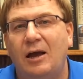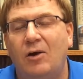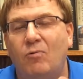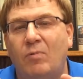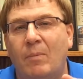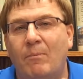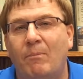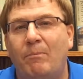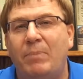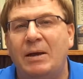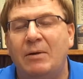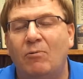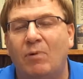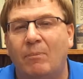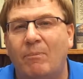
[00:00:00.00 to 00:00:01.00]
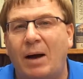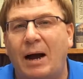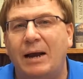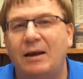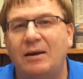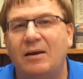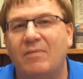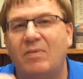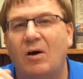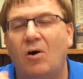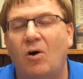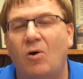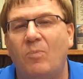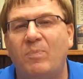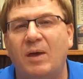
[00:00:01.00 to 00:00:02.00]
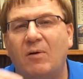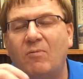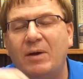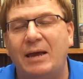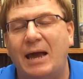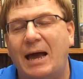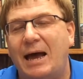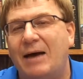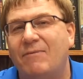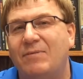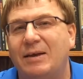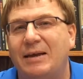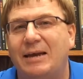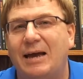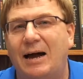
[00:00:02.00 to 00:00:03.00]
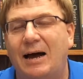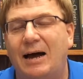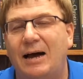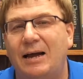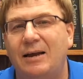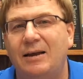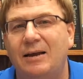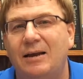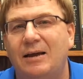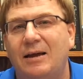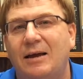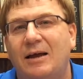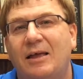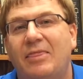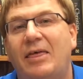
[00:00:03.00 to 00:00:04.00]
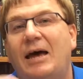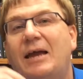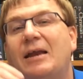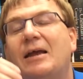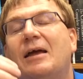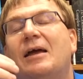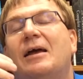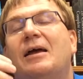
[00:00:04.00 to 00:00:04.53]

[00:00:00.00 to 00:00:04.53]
and be reminded of the hope that we have in God, that